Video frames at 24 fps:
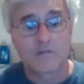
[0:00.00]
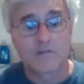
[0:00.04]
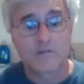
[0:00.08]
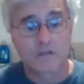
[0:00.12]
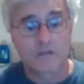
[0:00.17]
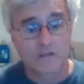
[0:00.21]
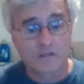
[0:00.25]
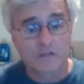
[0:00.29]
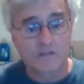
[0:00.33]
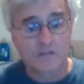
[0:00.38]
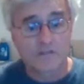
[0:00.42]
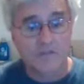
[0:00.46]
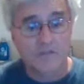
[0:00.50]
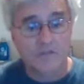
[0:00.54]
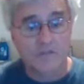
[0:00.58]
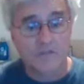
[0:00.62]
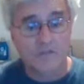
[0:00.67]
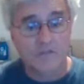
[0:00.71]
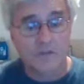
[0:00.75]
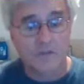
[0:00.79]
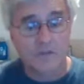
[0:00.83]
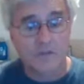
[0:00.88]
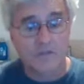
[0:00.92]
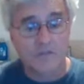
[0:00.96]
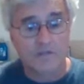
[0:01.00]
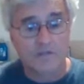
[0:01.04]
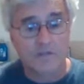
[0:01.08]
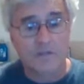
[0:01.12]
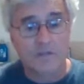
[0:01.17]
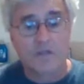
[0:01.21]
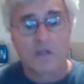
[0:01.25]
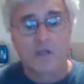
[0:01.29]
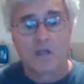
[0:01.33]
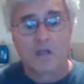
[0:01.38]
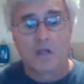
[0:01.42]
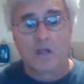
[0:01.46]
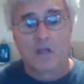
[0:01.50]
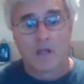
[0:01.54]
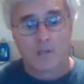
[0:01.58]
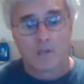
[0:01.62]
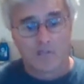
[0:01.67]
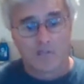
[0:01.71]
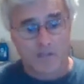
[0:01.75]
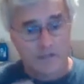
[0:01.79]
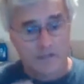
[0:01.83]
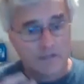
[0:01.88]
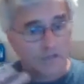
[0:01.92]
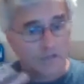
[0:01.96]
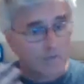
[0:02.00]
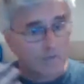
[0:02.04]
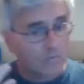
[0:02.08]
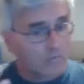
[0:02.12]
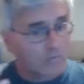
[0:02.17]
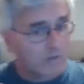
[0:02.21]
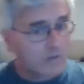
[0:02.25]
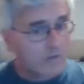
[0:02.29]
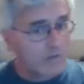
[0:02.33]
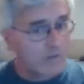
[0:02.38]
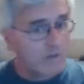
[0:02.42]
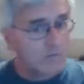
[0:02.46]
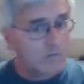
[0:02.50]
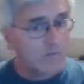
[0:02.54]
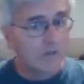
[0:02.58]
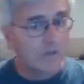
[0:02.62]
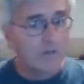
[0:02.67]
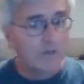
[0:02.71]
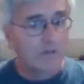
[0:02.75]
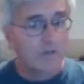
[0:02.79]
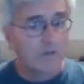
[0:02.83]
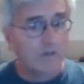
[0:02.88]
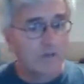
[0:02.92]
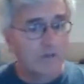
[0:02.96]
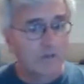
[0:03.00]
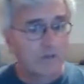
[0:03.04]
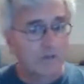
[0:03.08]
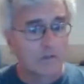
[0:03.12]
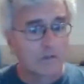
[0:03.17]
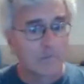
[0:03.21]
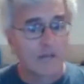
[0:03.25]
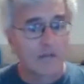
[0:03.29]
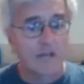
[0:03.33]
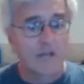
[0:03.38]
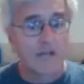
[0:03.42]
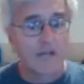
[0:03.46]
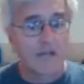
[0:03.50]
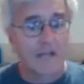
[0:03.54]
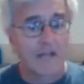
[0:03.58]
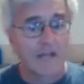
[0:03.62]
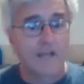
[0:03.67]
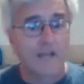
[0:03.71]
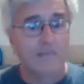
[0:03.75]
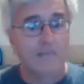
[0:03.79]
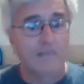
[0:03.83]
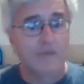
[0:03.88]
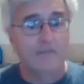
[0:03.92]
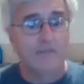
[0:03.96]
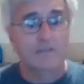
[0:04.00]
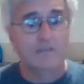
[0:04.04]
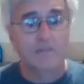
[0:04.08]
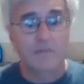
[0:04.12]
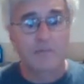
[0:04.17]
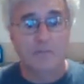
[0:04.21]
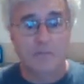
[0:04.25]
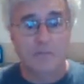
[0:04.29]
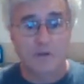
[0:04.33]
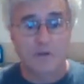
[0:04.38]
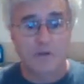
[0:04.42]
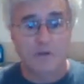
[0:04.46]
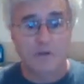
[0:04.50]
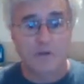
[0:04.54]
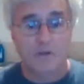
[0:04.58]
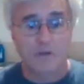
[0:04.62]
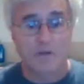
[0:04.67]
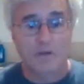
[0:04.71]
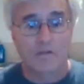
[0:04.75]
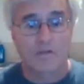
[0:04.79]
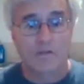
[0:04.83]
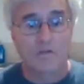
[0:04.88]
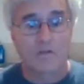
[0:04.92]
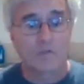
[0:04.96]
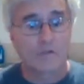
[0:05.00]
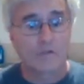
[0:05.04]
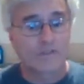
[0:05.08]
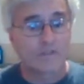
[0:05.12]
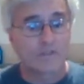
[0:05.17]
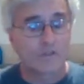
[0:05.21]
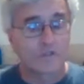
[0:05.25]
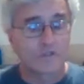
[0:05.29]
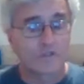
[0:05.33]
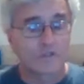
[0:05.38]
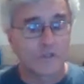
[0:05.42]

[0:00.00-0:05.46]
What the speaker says: years of experience, based around what I learned about A. P. Svoboda, the original